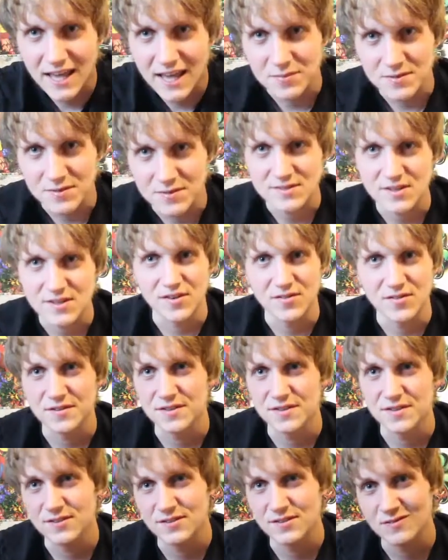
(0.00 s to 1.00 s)
itself
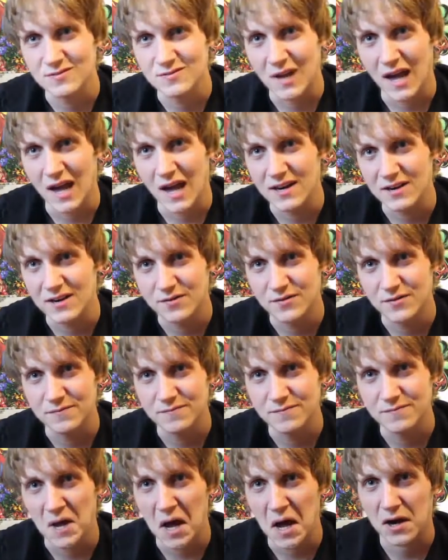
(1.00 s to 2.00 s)
is kind of
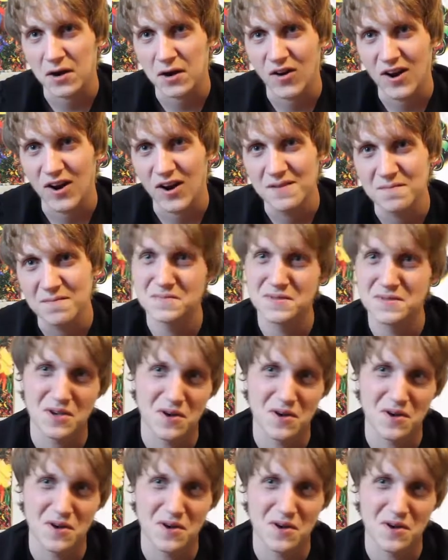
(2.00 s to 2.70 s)
not great, so